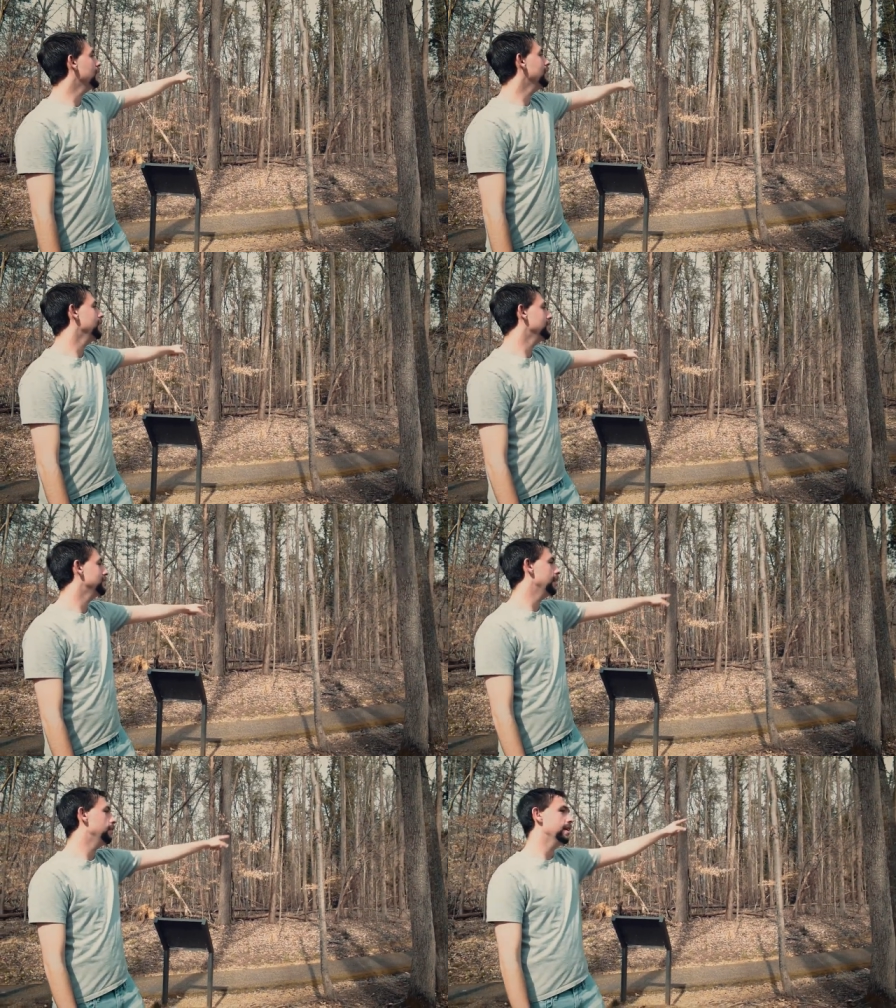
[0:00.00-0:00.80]
in this
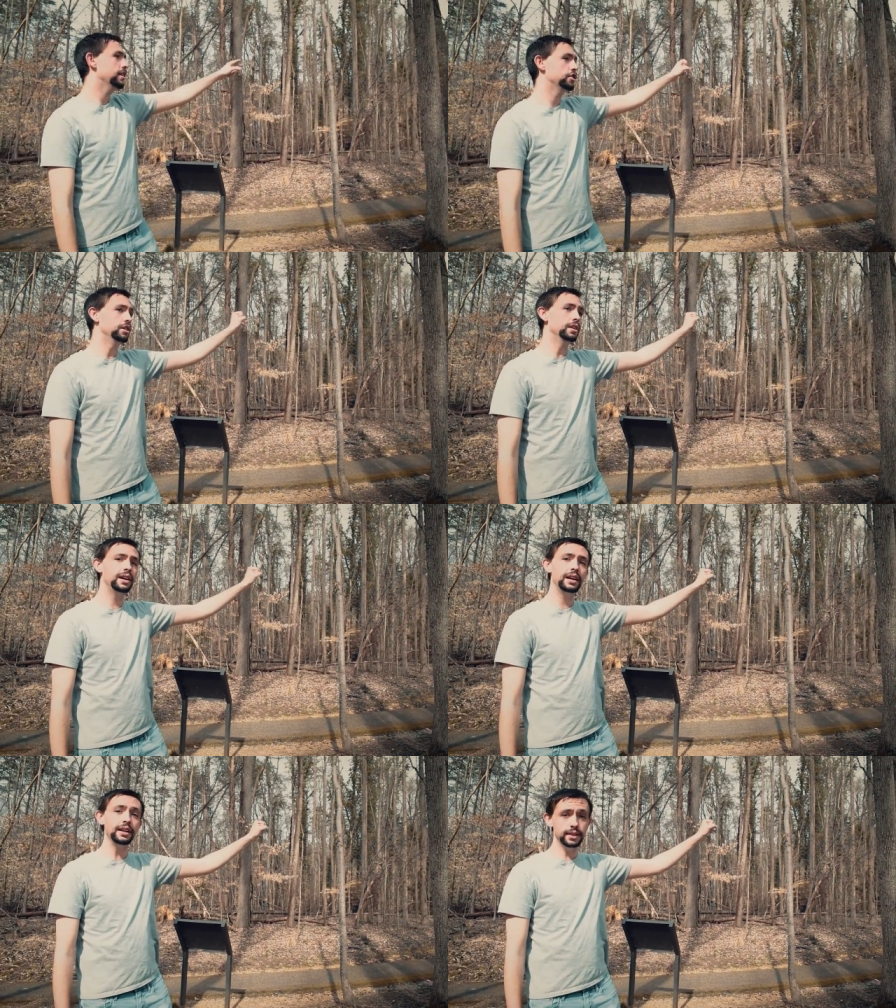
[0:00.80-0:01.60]
direction,
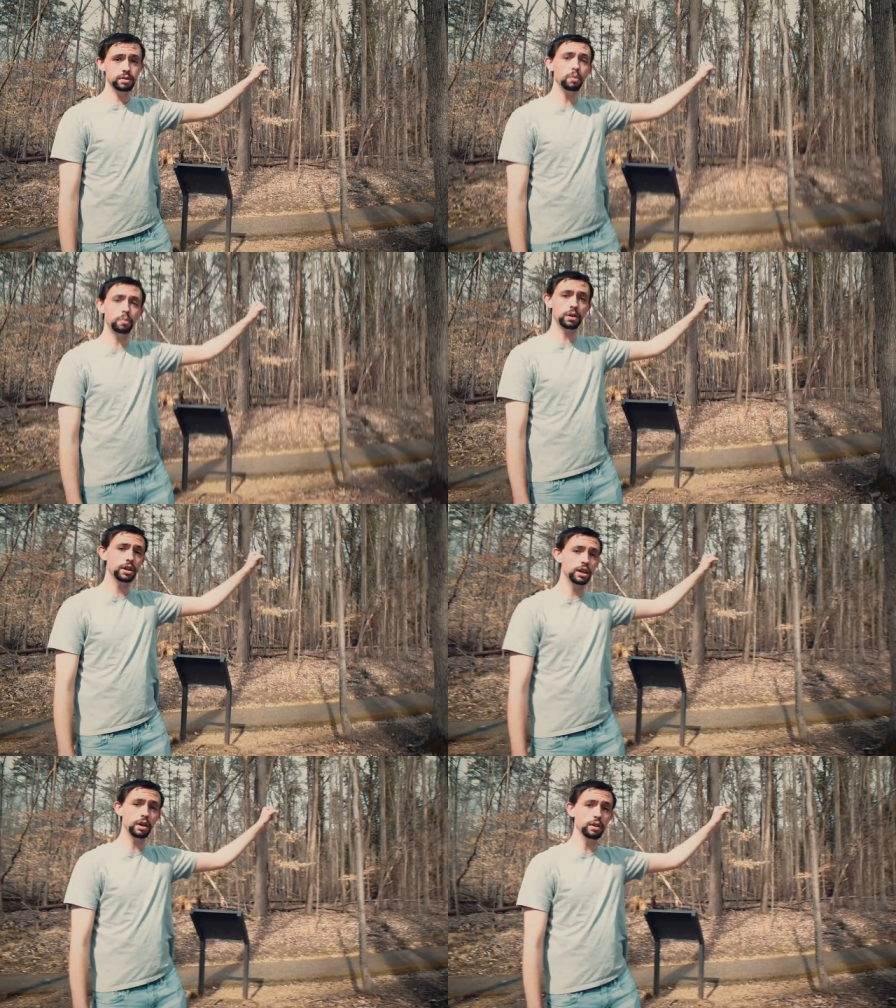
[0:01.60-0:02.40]
and that's what we're gonna go